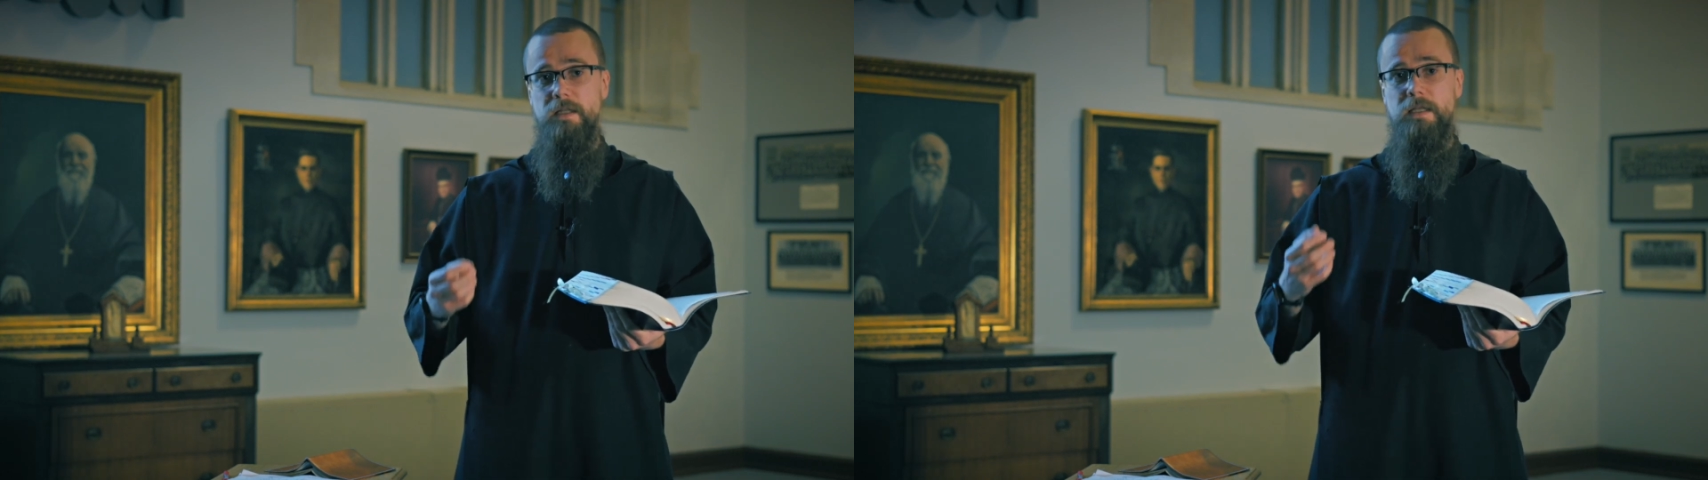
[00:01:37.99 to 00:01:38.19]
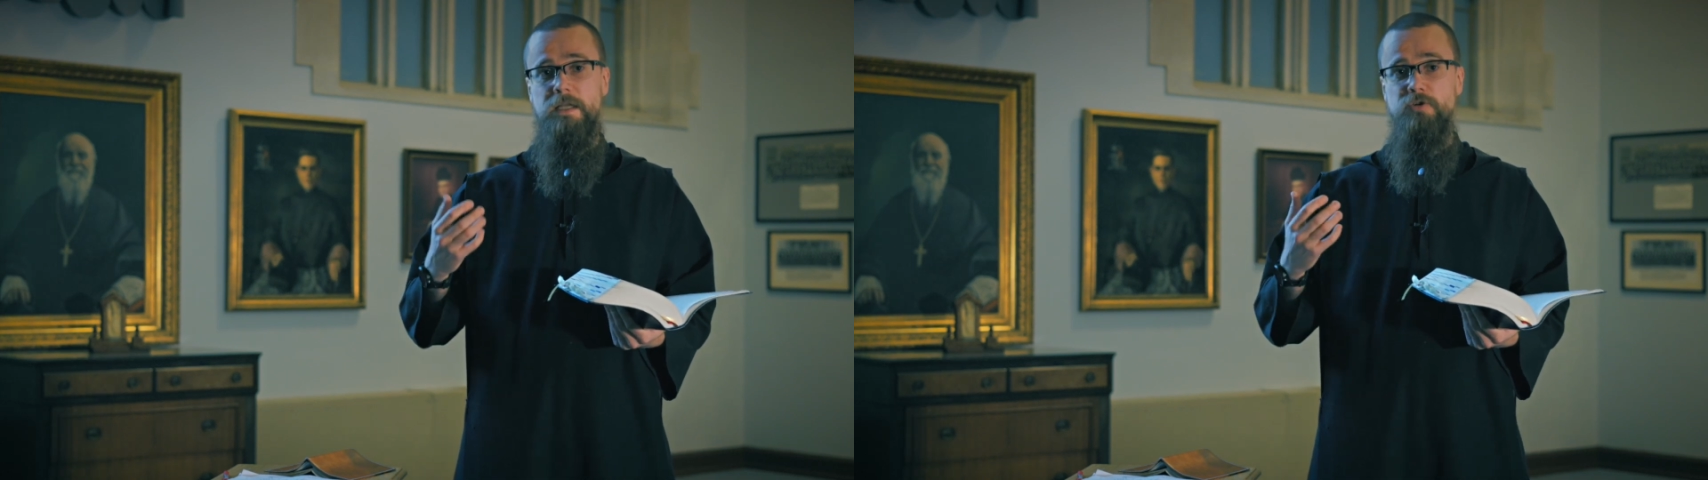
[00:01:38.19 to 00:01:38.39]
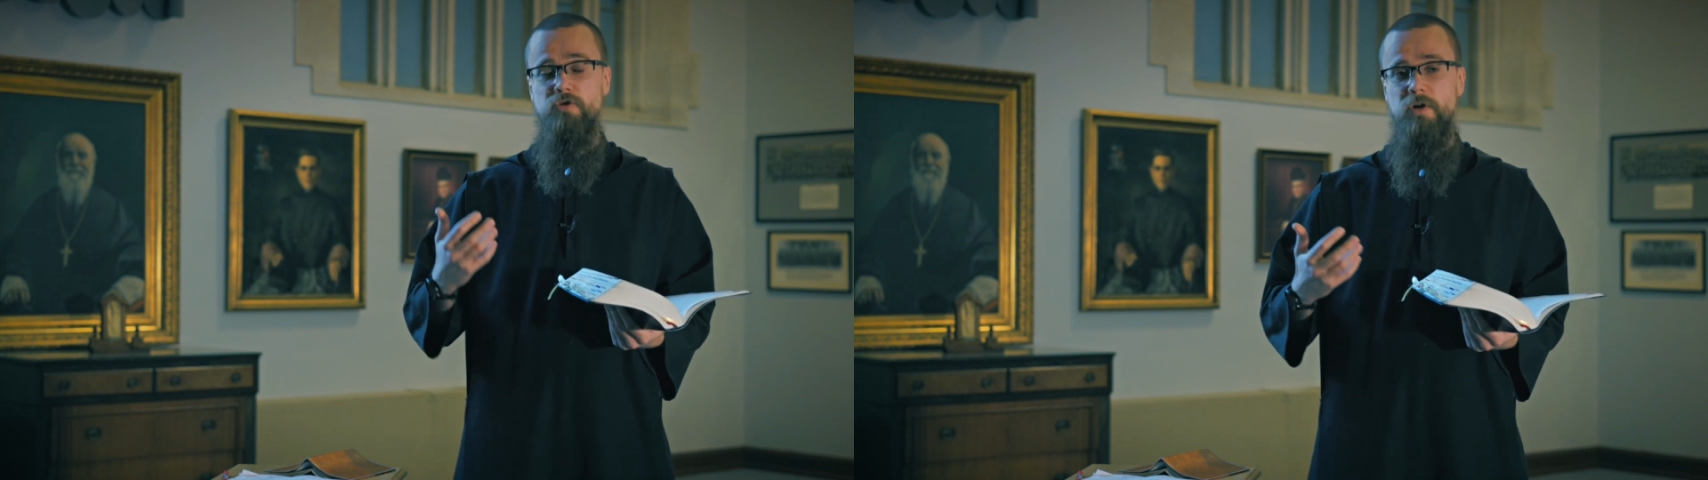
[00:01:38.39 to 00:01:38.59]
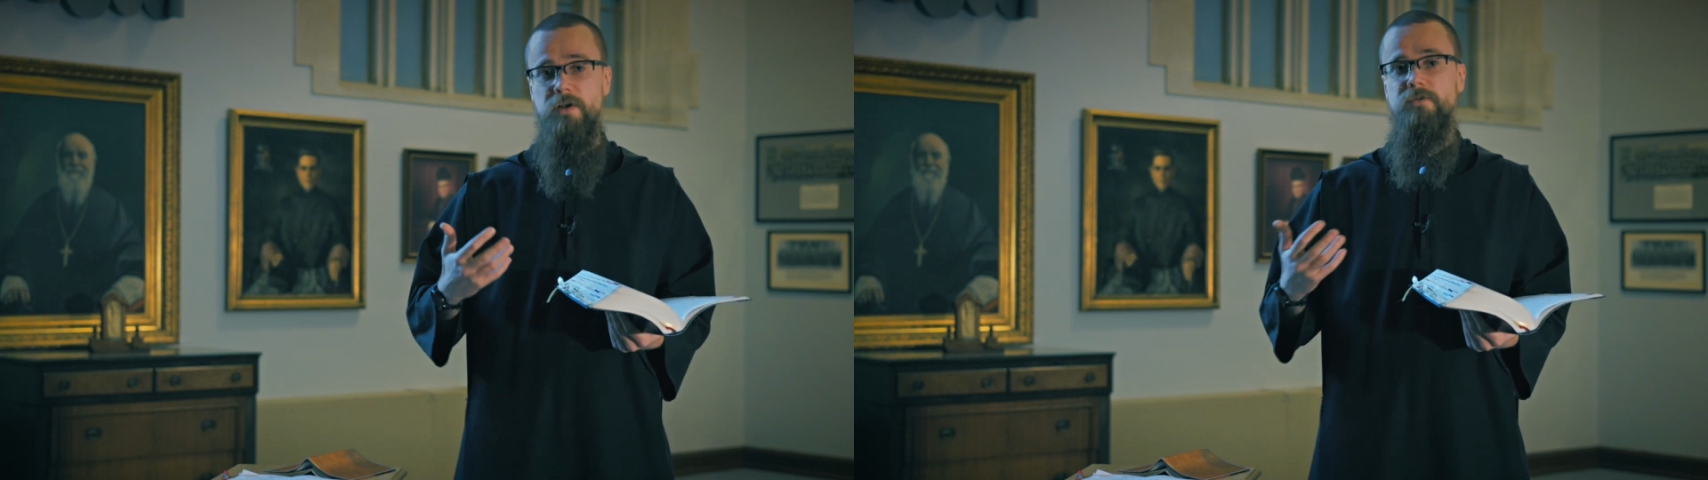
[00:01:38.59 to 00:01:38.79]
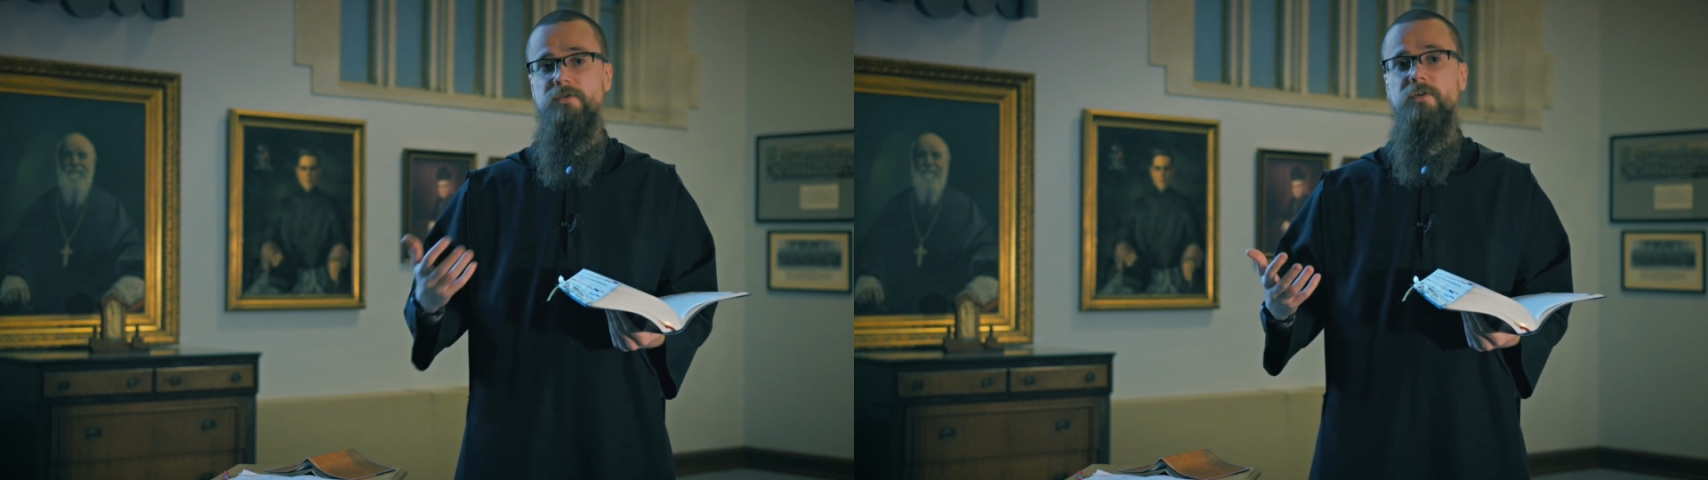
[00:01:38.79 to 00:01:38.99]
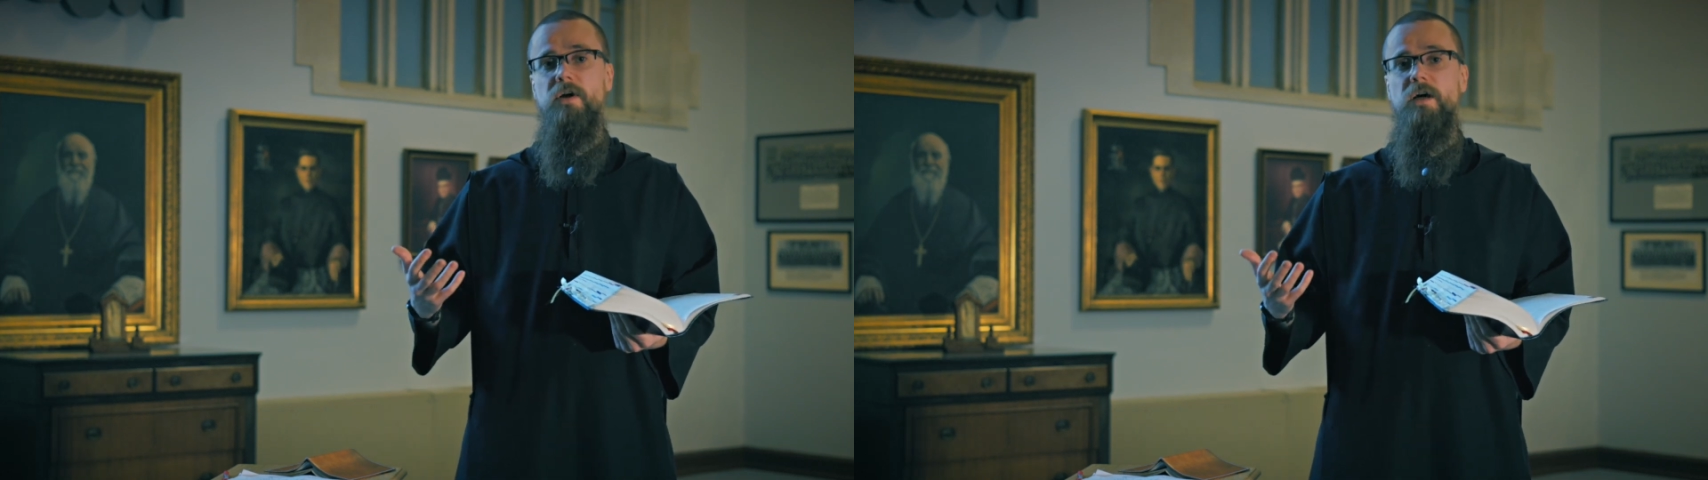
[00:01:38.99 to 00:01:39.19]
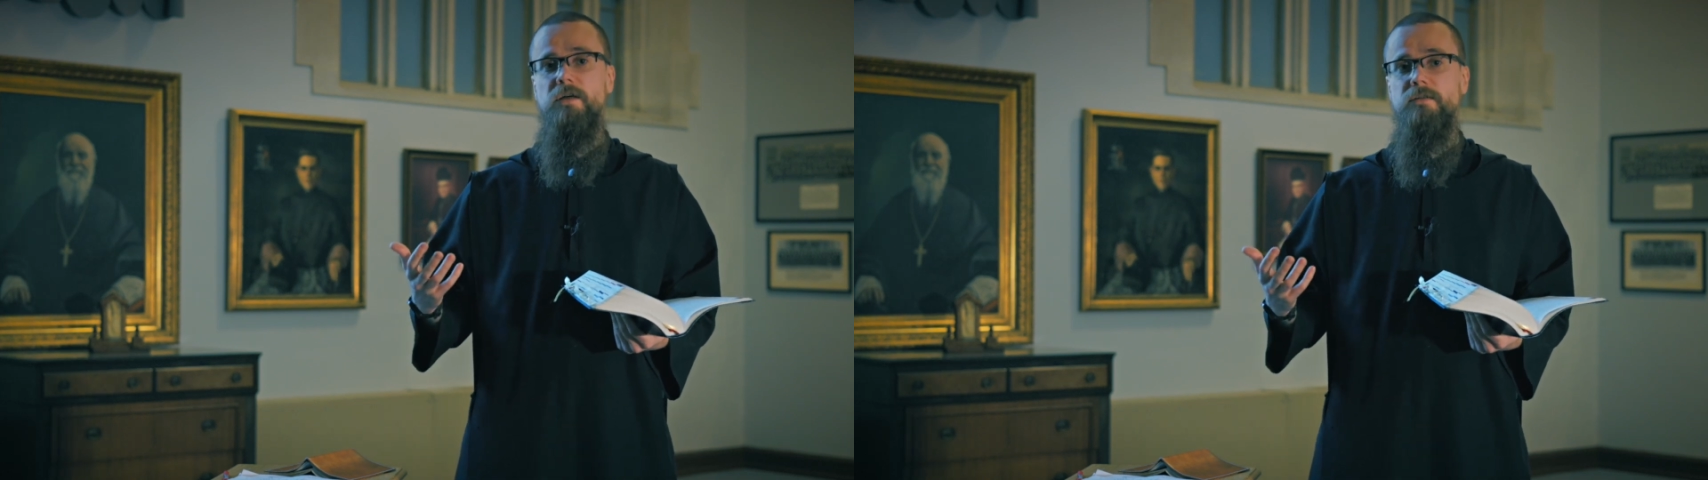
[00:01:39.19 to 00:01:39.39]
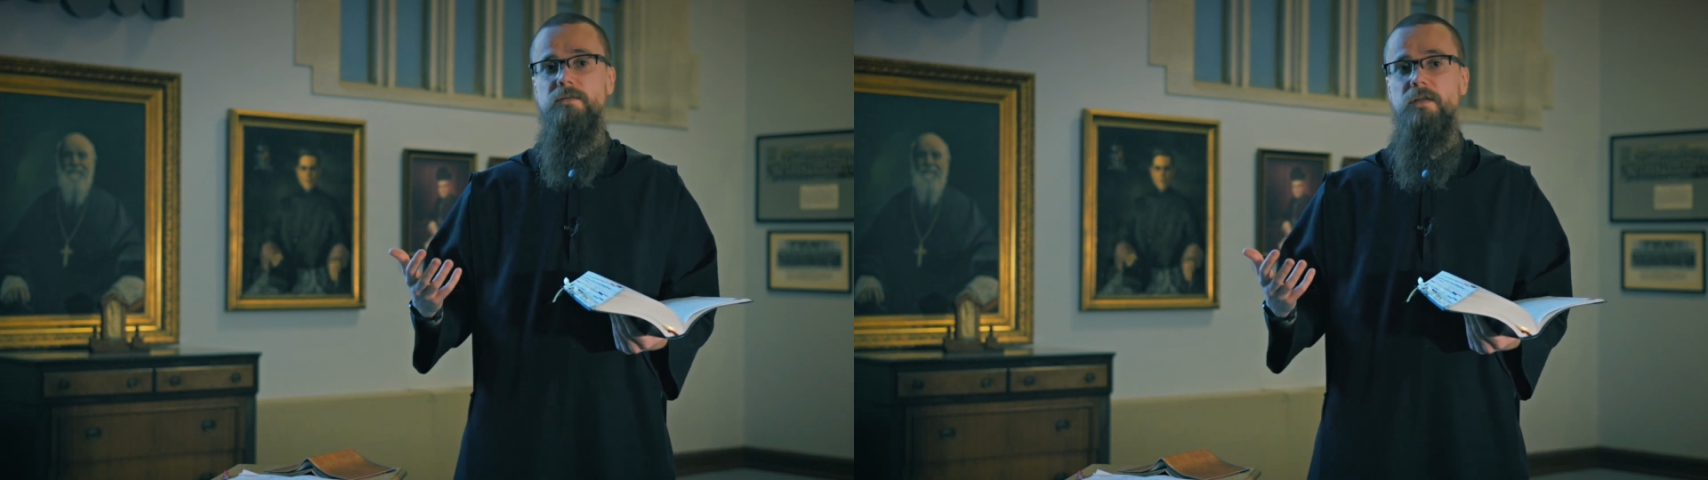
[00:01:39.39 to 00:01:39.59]
that he trusts
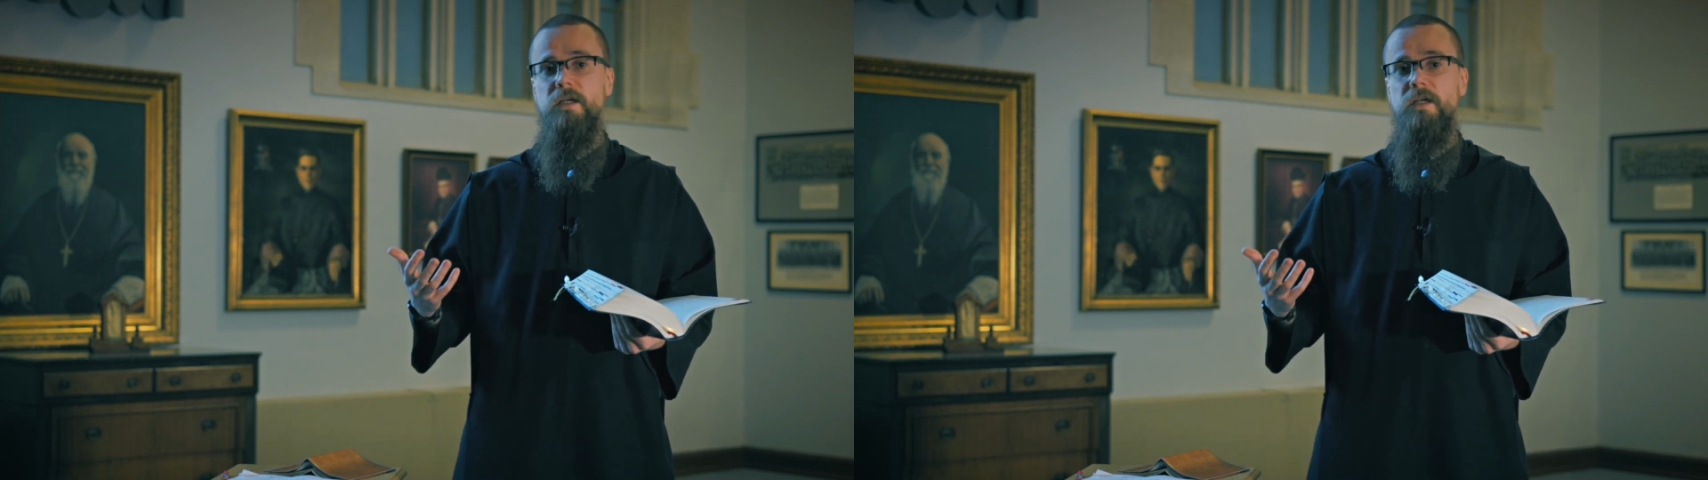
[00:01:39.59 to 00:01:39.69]
God.